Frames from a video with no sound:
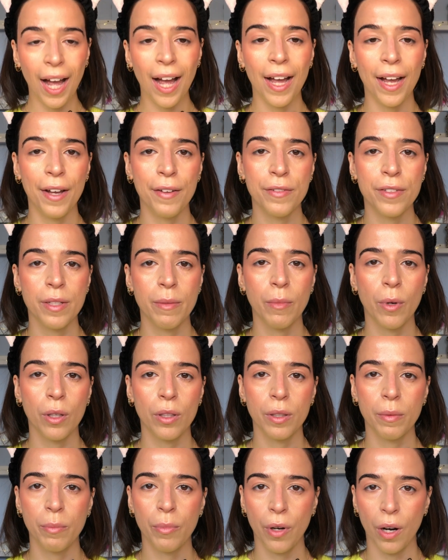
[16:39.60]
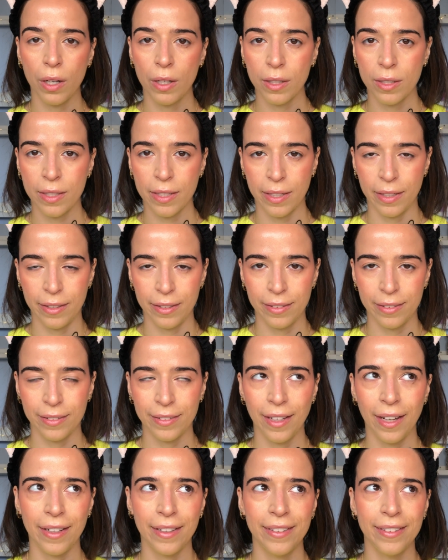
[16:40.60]
I have some other products here
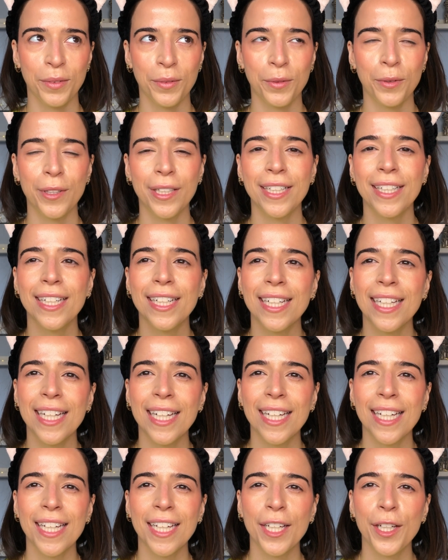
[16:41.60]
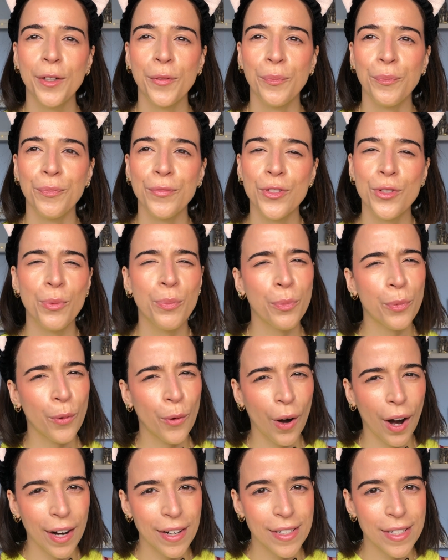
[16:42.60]
that really
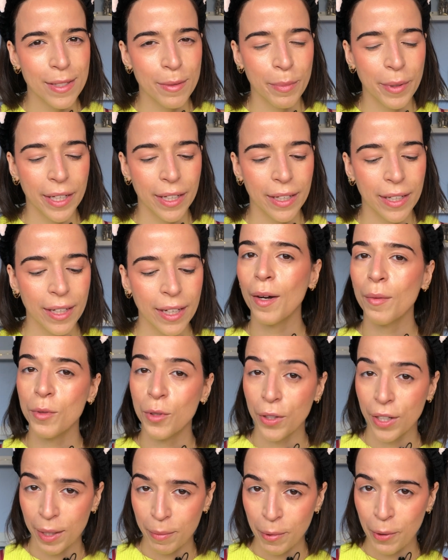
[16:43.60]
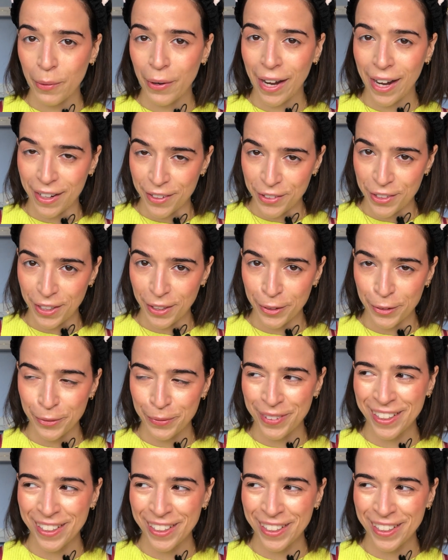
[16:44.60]
surprised me. I'm talking about eyeshadow.